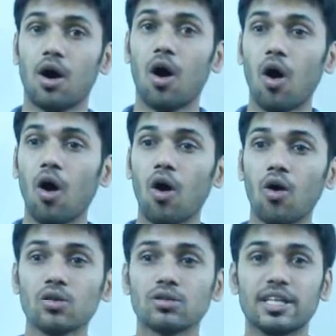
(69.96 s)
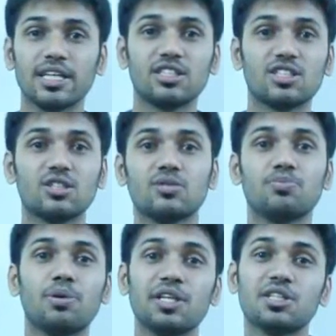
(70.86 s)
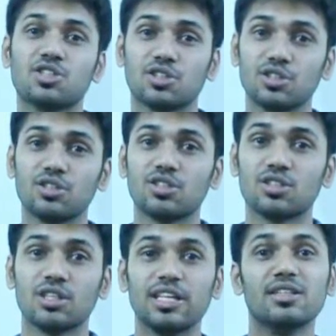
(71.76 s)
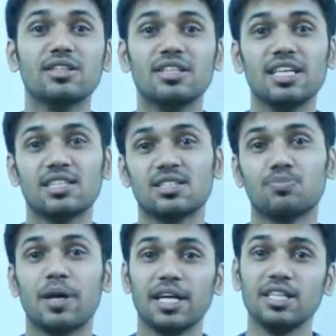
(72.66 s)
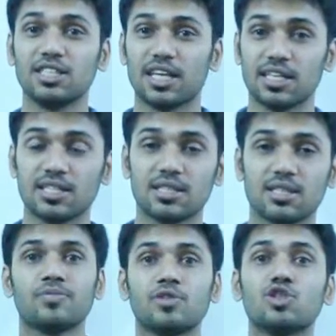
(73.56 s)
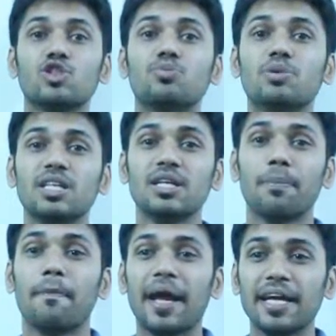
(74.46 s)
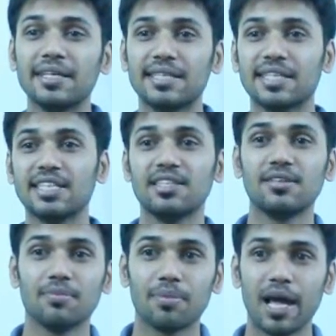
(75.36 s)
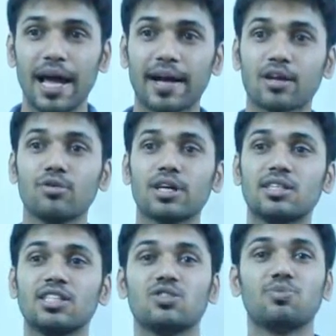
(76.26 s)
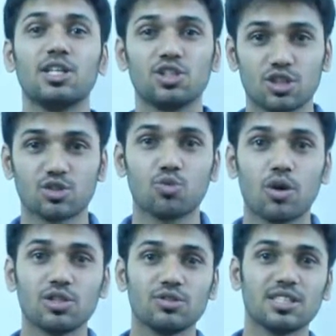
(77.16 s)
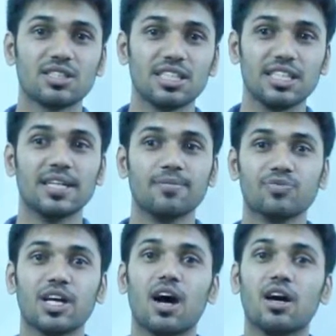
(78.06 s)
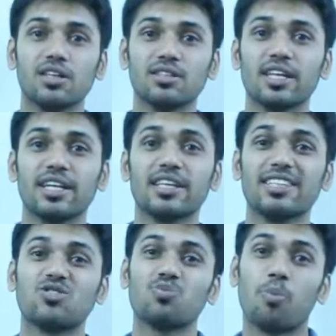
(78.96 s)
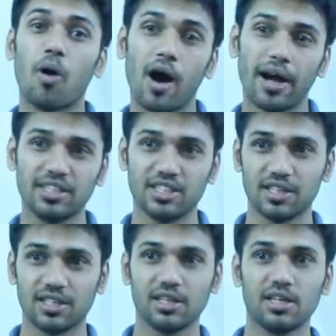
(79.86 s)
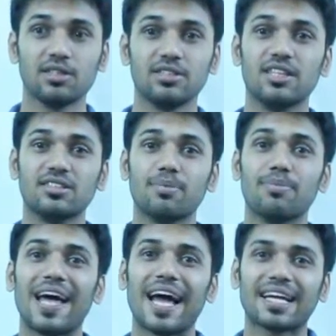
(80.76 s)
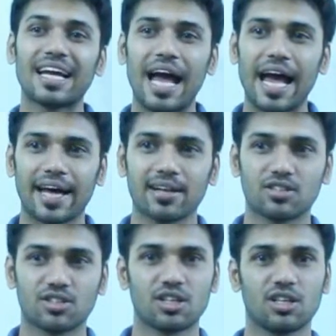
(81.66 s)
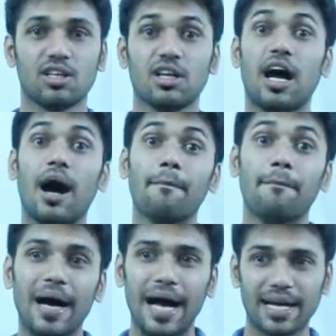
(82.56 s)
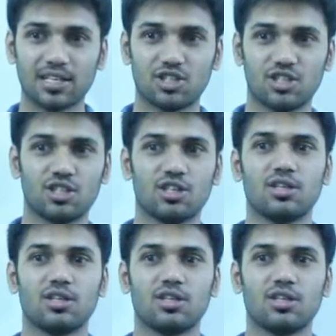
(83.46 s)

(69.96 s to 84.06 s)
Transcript: all these pictures in these pages should be painted in black. Look at these pictures. What you can see? There is a spider, there is a black hat, a bat,